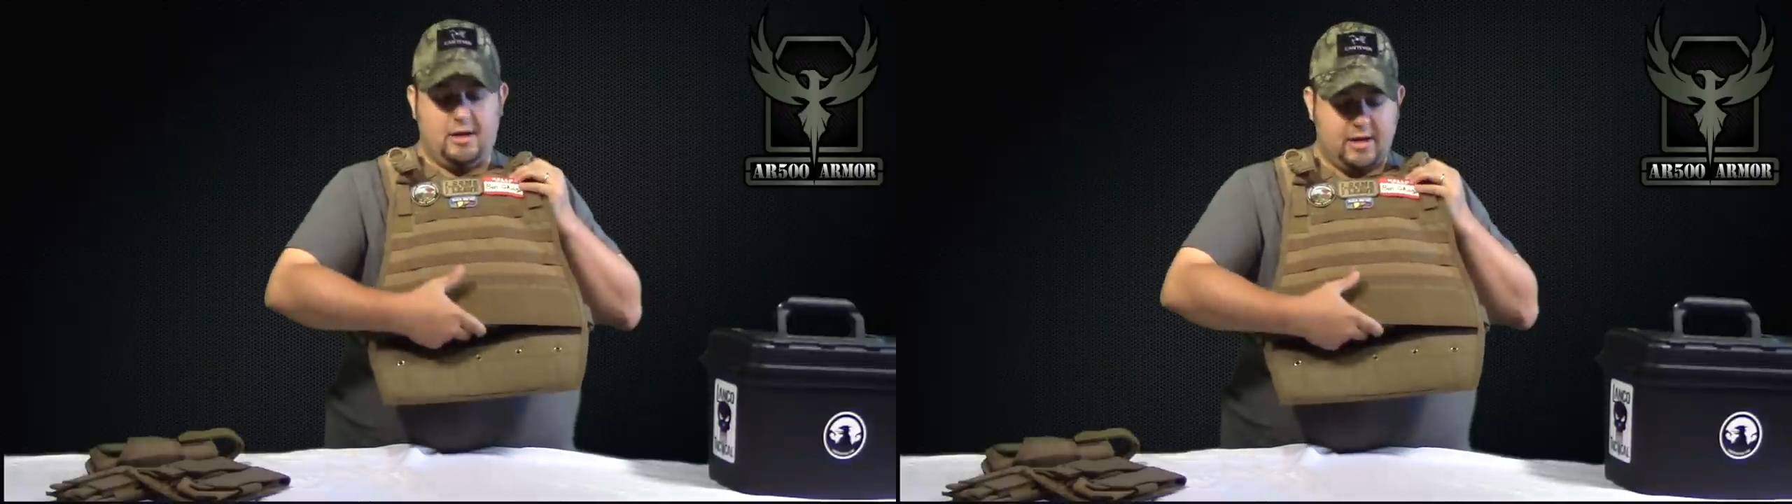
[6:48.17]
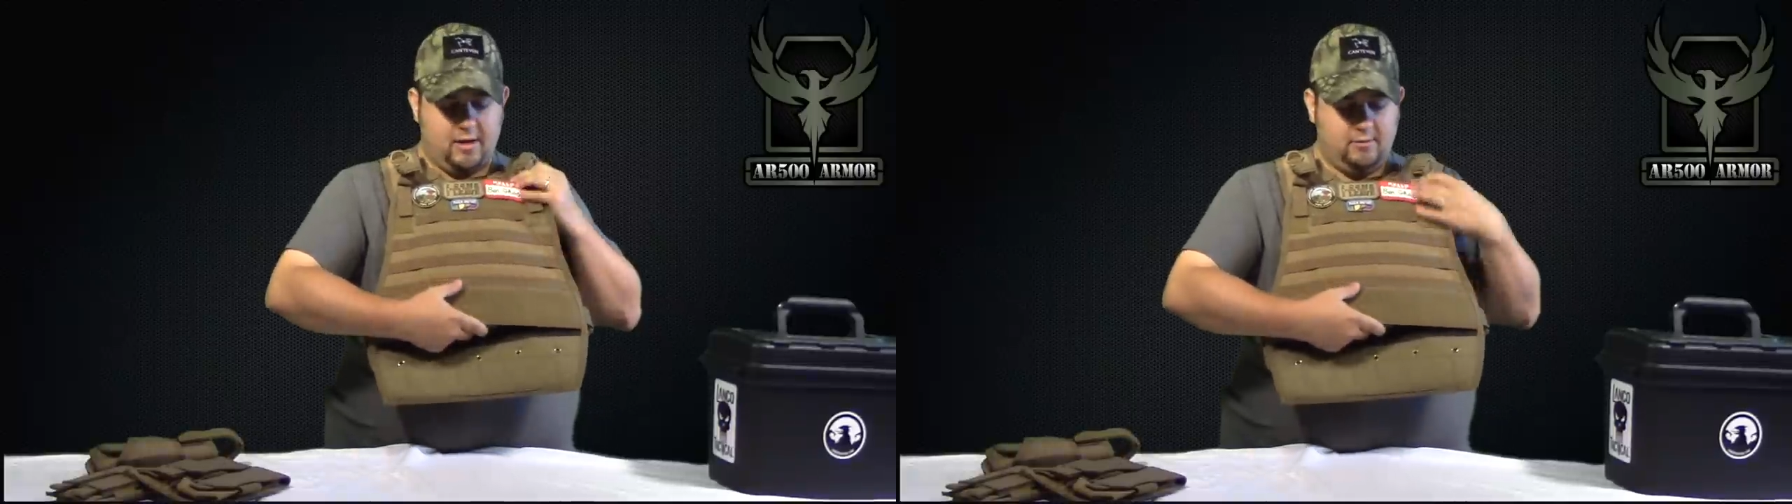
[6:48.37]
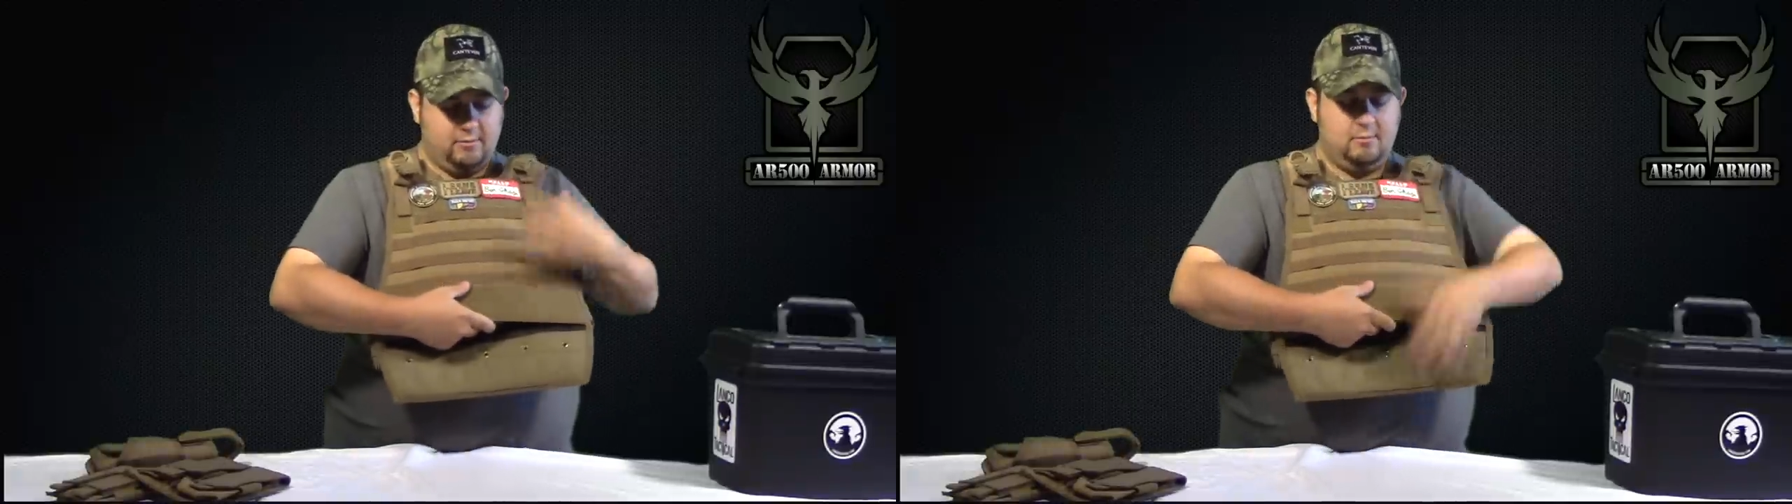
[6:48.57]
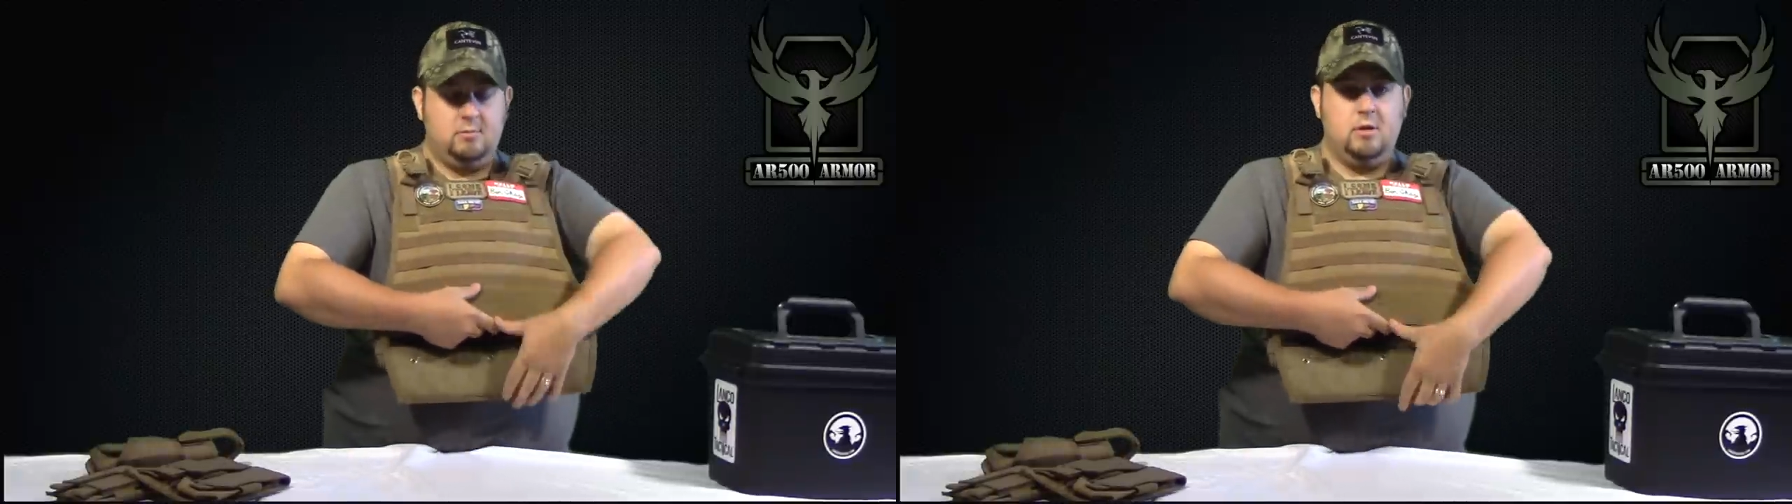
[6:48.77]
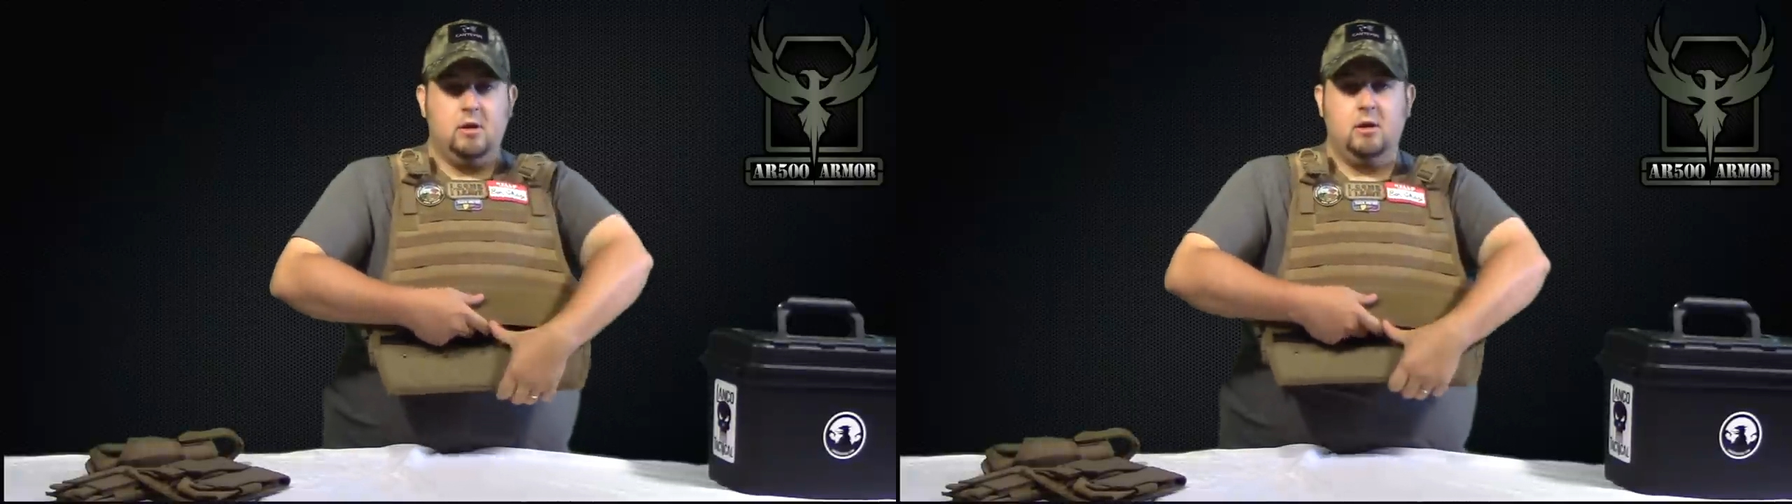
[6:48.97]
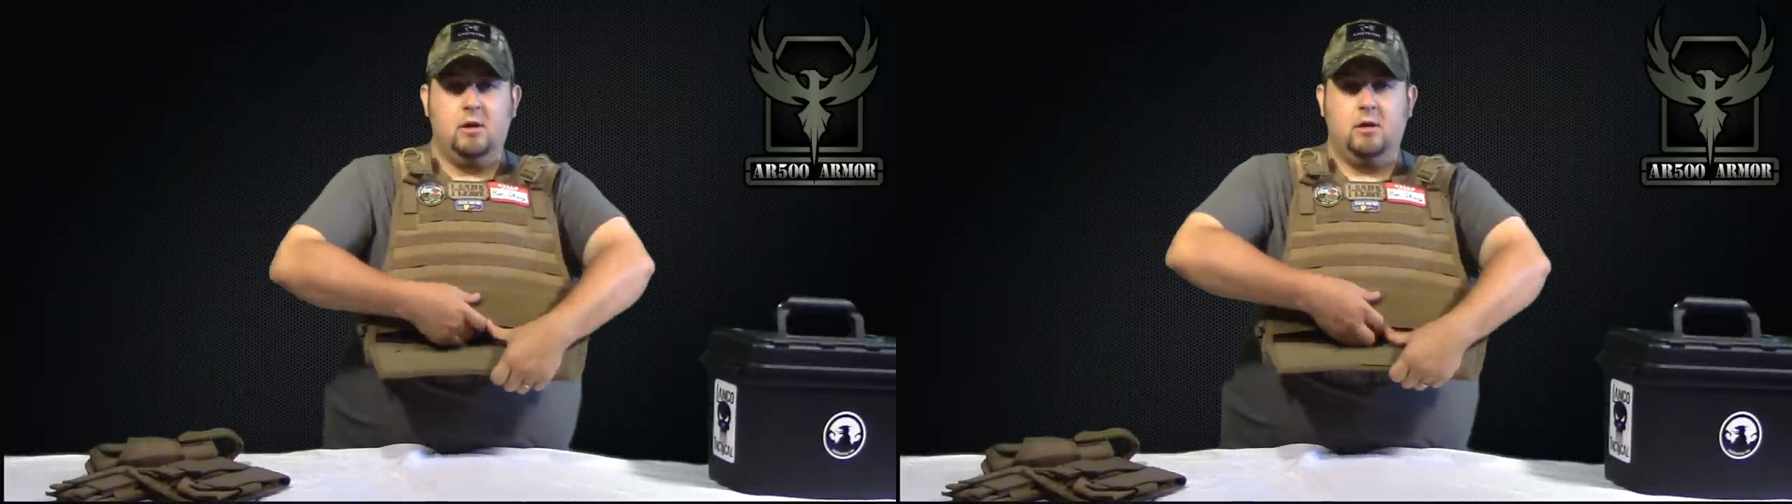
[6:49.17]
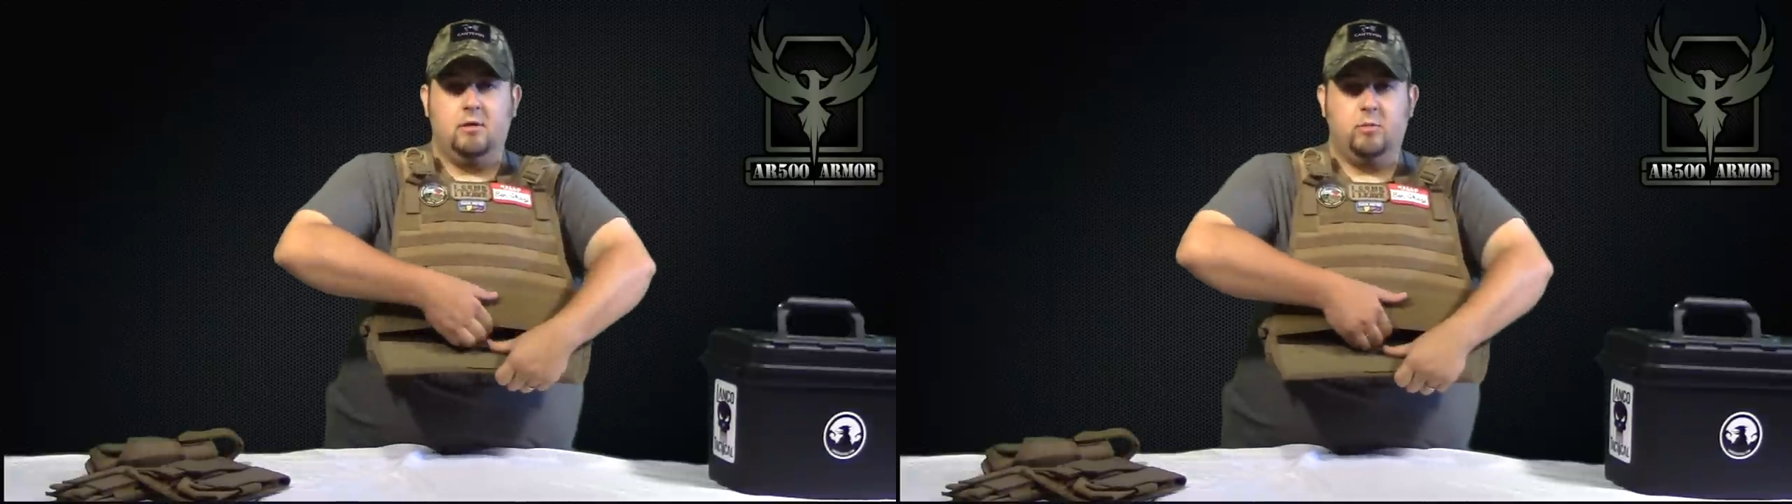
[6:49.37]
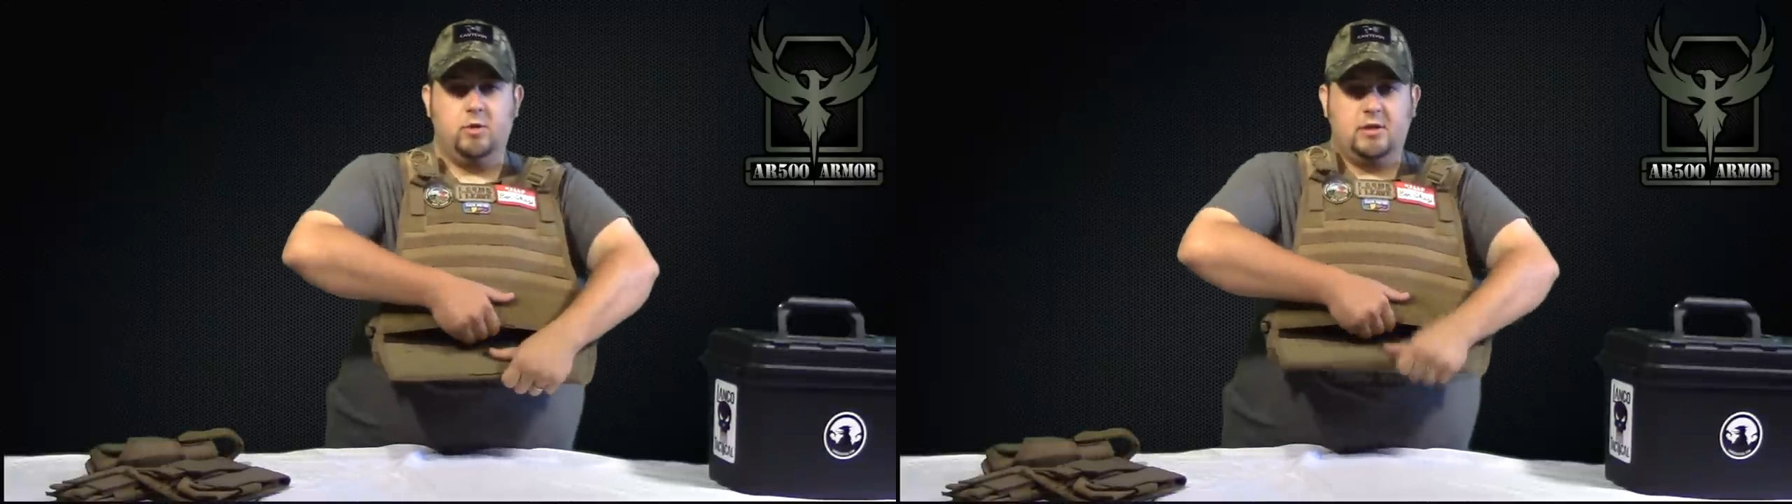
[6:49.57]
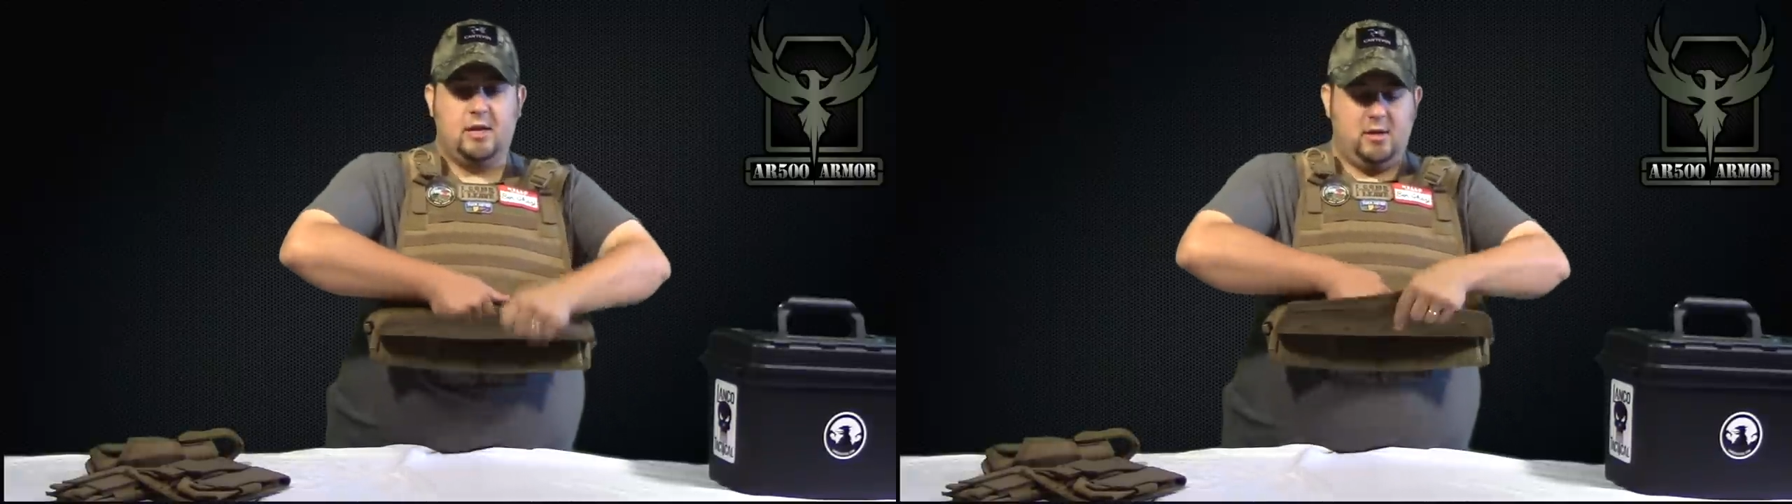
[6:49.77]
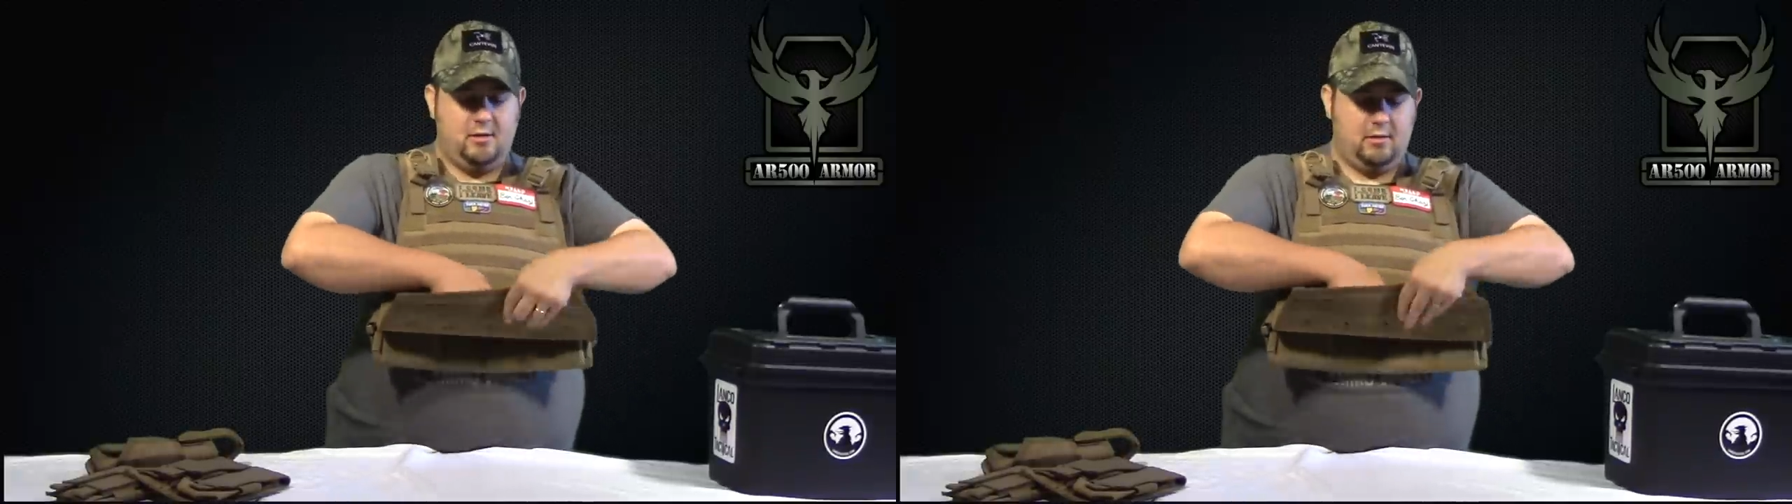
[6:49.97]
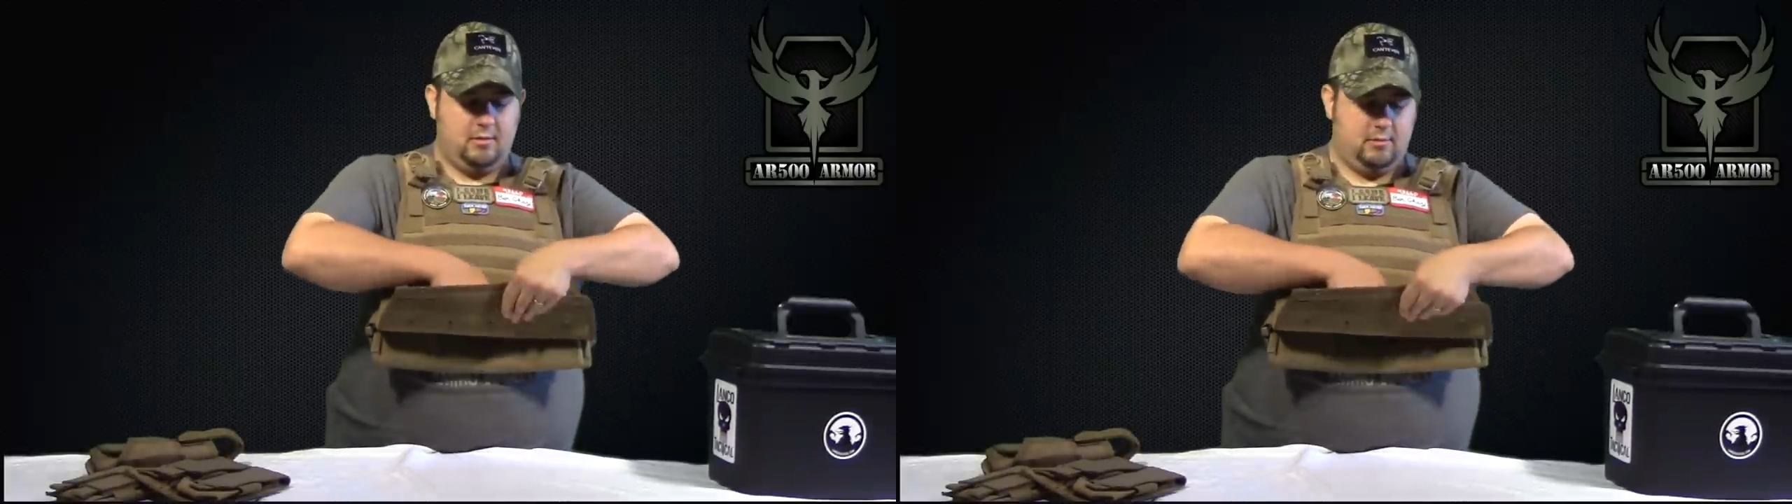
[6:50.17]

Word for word: now. Put that in,